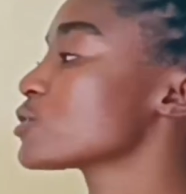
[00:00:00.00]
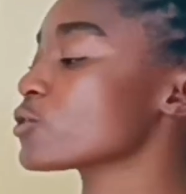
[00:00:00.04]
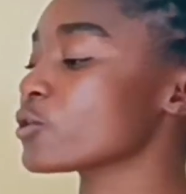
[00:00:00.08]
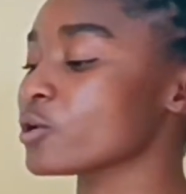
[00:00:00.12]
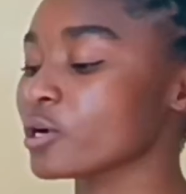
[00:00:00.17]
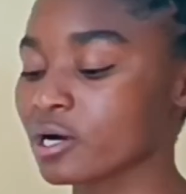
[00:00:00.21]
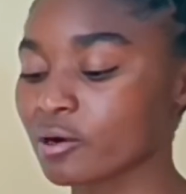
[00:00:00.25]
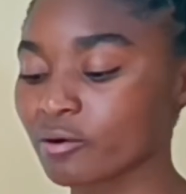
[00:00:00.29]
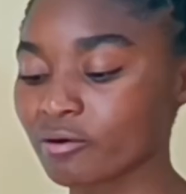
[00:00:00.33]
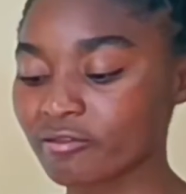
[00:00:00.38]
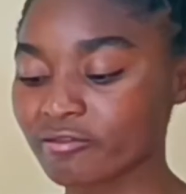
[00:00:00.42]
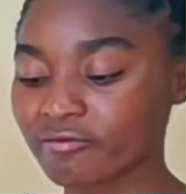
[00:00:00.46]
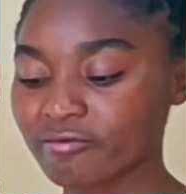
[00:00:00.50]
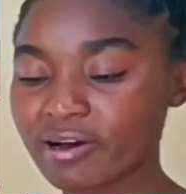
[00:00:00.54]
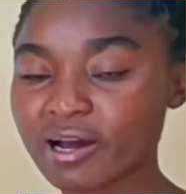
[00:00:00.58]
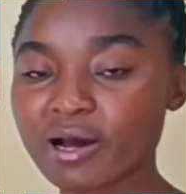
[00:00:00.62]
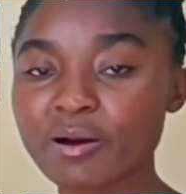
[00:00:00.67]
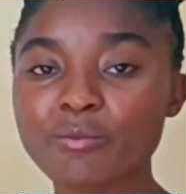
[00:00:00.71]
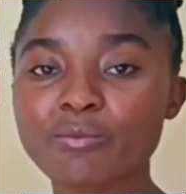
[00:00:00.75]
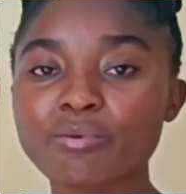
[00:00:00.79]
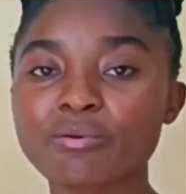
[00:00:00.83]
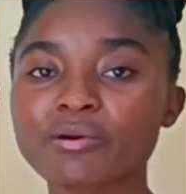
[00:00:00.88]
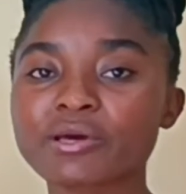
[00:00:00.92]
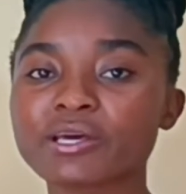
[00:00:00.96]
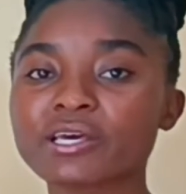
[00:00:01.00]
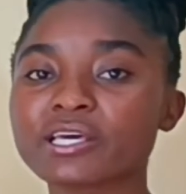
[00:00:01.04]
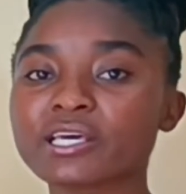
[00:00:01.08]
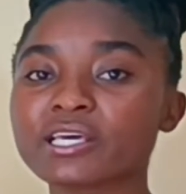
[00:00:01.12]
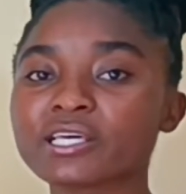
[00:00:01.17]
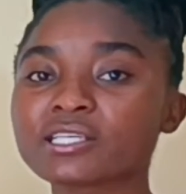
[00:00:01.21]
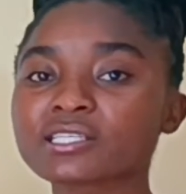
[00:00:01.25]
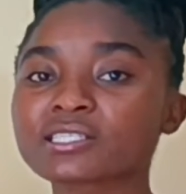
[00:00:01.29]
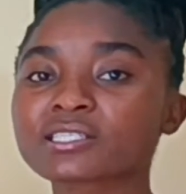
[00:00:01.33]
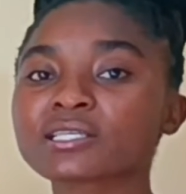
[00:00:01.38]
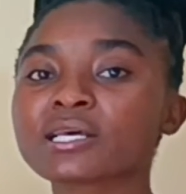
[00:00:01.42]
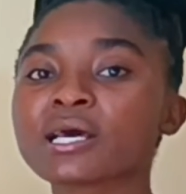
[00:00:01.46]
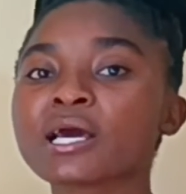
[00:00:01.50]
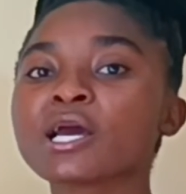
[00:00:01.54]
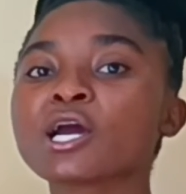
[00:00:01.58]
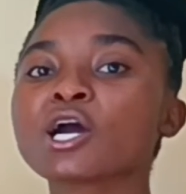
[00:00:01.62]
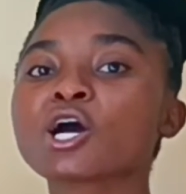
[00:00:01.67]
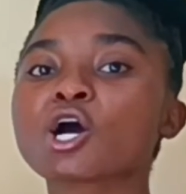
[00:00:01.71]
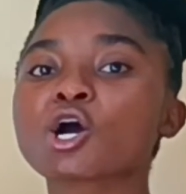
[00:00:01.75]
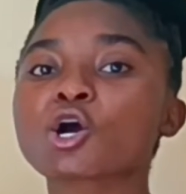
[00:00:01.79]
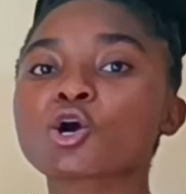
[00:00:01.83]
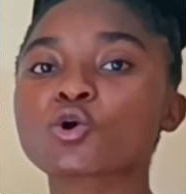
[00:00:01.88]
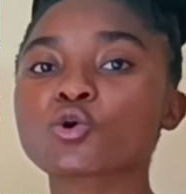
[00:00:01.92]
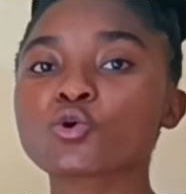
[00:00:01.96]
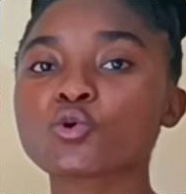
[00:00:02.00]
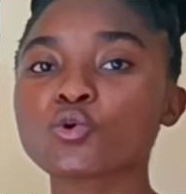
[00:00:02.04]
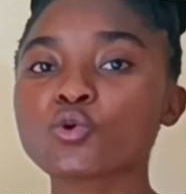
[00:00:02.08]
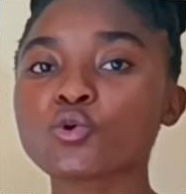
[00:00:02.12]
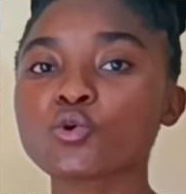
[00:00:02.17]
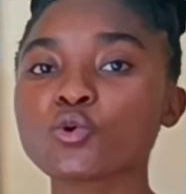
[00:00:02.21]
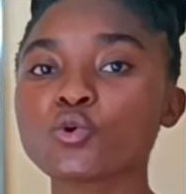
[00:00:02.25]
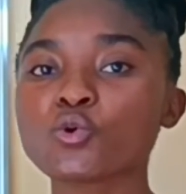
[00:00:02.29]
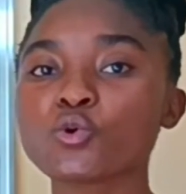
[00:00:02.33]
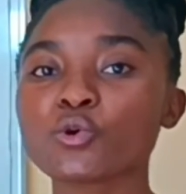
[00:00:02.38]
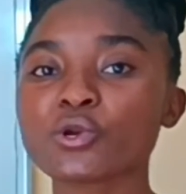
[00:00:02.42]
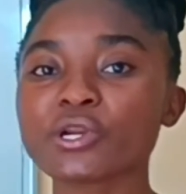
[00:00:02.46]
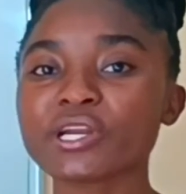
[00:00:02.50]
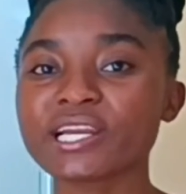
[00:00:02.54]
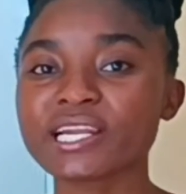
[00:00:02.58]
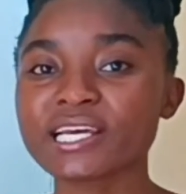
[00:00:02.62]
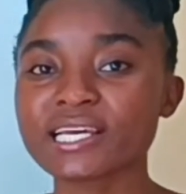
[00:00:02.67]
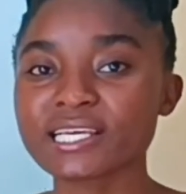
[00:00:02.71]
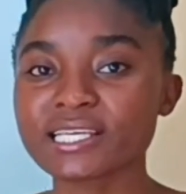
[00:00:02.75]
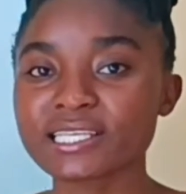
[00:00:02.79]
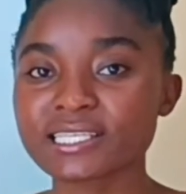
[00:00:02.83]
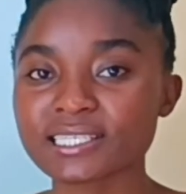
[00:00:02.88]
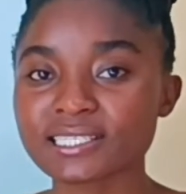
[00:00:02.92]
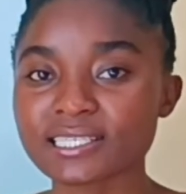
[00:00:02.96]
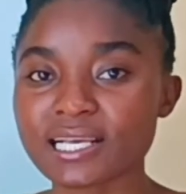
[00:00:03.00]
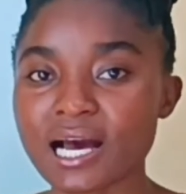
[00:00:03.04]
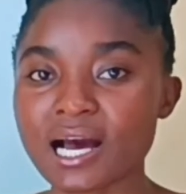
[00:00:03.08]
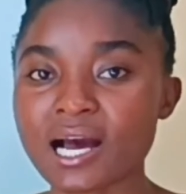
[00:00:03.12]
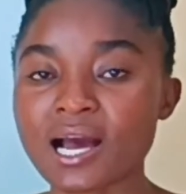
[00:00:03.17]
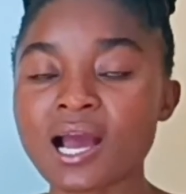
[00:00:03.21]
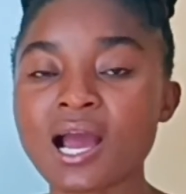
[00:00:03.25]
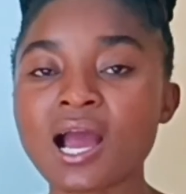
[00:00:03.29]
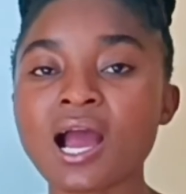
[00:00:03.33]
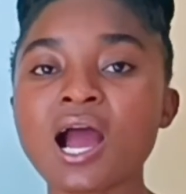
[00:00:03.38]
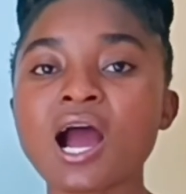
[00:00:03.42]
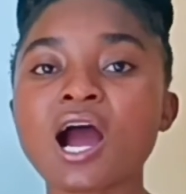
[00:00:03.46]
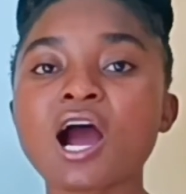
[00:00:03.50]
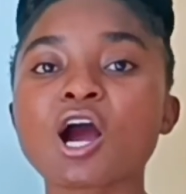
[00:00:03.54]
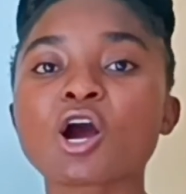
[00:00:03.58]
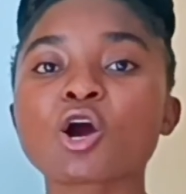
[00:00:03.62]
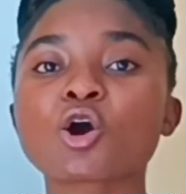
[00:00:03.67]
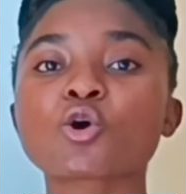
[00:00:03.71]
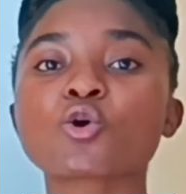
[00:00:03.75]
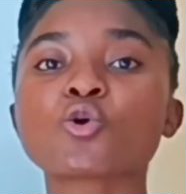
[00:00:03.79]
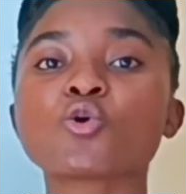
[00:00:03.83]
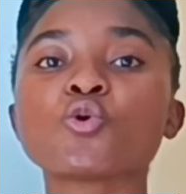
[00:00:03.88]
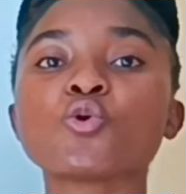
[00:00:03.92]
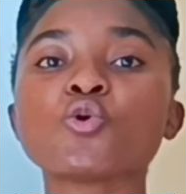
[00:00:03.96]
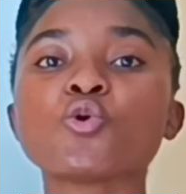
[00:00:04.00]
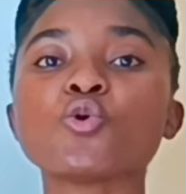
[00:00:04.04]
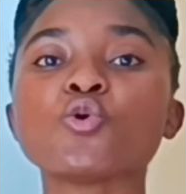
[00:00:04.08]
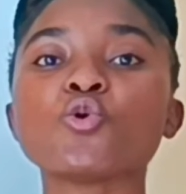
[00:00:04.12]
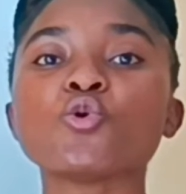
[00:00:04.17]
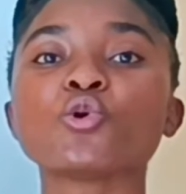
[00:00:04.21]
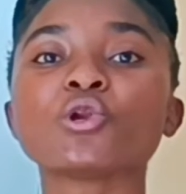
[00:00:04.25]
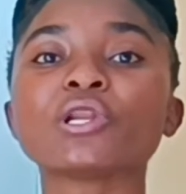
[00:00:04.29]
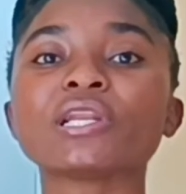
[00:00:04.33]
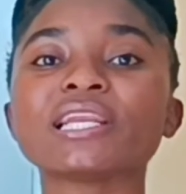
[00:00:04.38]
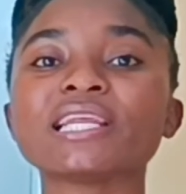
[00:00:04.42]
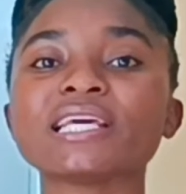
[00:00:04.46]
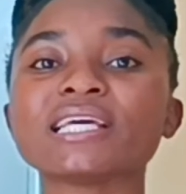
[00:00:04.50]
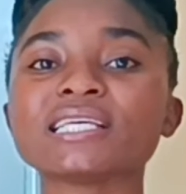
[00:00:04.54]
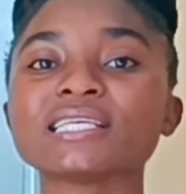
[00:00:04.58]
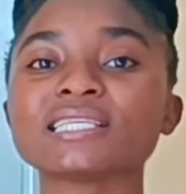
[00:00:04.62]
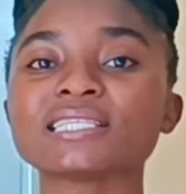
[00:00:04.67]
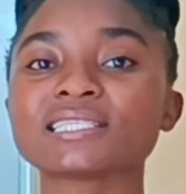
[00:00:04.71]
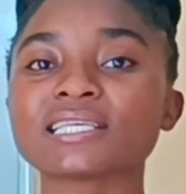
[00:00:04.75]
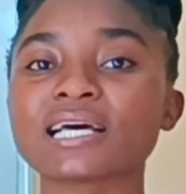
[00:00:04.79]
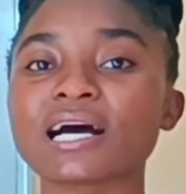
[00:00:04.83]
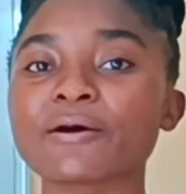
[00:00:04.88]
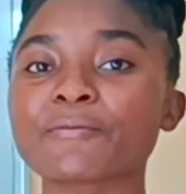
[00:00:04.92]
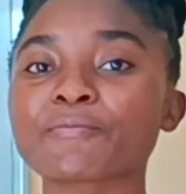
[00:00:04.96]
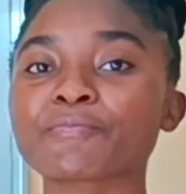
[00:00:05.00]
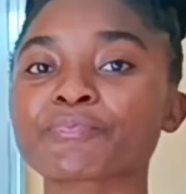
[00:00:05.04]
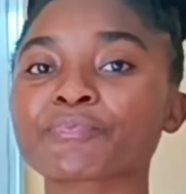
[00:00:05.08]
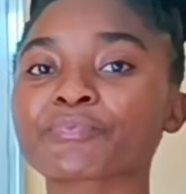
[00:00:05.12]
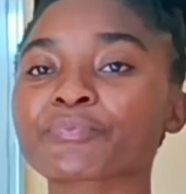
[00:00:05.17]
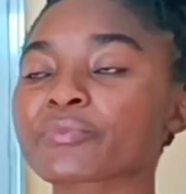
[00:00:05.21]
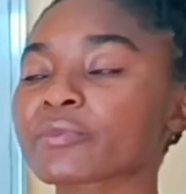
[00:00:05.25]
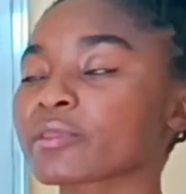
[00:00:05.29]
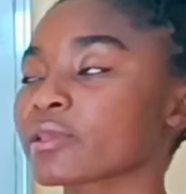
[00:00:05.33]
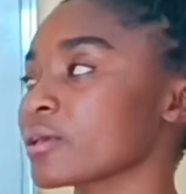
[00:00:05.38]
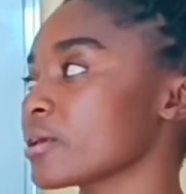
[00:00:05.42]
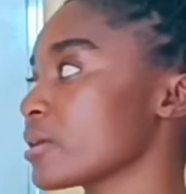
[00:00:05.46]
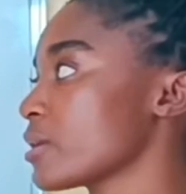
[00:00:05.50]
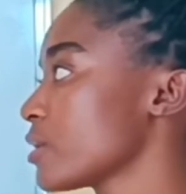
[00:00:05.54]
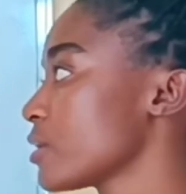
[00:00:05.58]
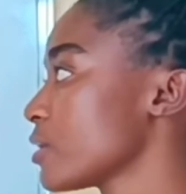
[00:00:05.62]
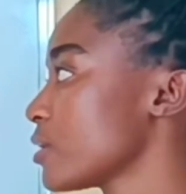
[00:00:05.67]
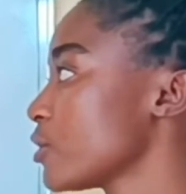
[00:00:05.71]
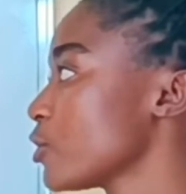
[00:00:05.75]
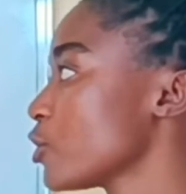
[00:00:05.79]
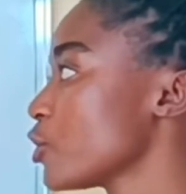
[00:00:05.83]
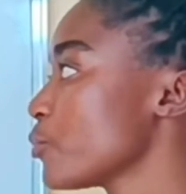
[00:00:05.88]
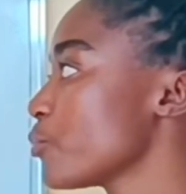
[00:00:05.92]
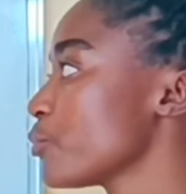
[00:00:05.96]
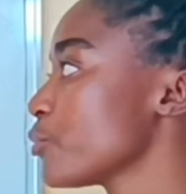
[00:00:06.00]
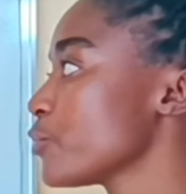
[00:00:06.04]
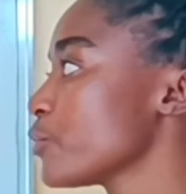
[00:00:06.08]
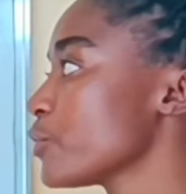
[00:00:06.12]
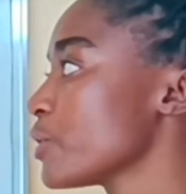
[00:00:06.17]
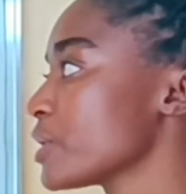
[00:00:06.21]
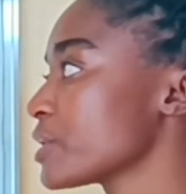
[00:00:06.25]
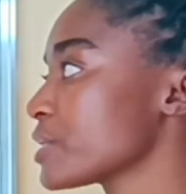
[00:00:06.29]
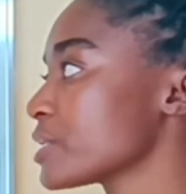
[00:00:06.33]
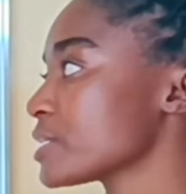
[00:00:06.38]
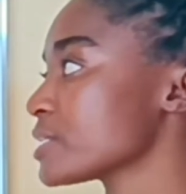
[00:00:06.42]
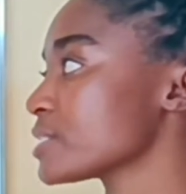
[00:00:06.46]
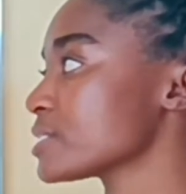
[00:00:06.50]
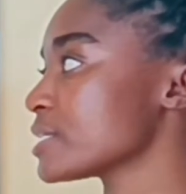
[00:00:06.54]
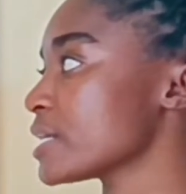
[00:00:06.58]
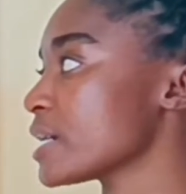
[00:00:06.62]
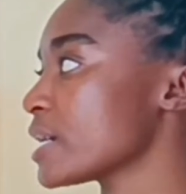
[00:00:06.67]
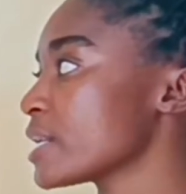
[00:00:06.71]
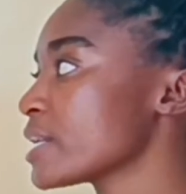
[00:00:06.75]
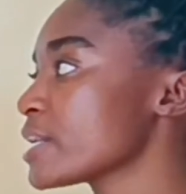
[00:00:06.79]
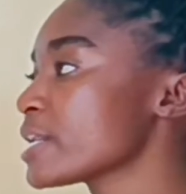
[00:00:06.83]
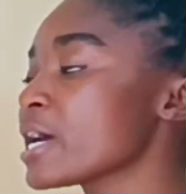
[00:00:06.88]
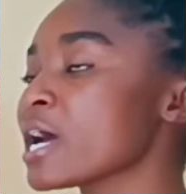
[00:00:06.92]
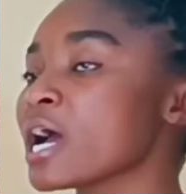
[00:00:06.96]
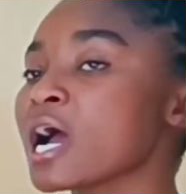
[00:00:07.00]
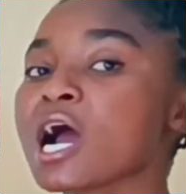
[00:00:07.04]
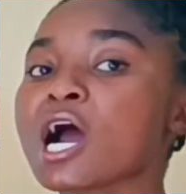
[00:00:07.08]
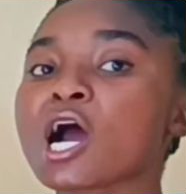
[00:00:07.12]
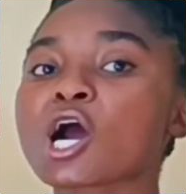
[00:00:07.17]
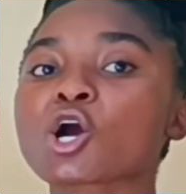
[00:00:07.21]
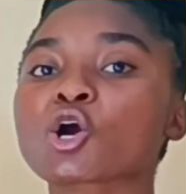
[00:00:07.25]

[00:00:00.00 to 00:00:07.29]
So our verb is kuuliza. Kuuliza. Hope you understand.